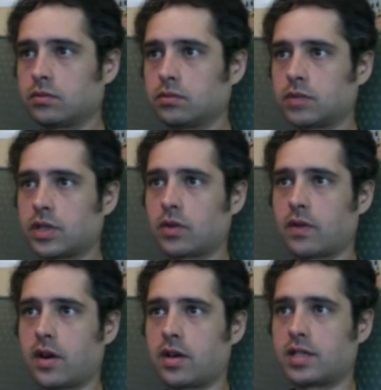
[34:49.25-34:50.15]
It's sort of
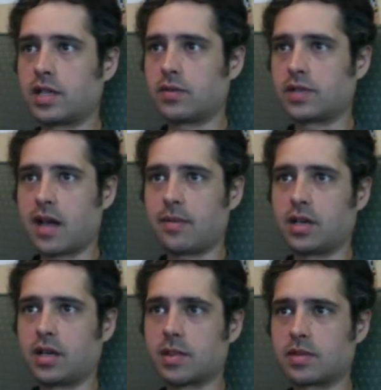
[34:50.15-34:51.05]
hard to see what's happening
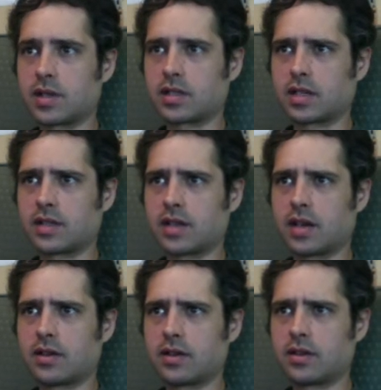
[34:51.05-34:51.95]
here, especially because
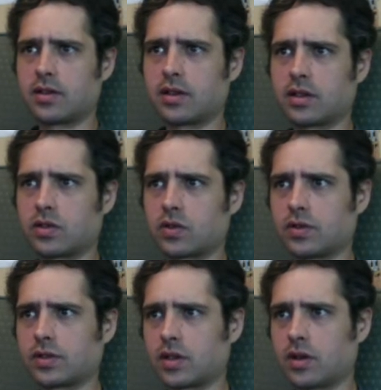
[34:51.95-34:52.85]
the
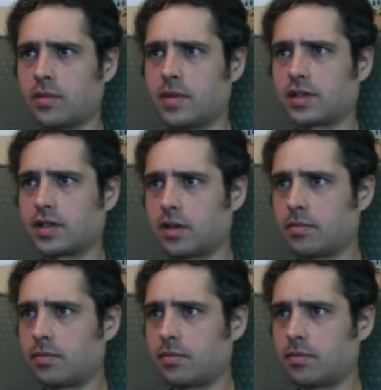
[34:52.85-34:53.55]
controls are all messed up.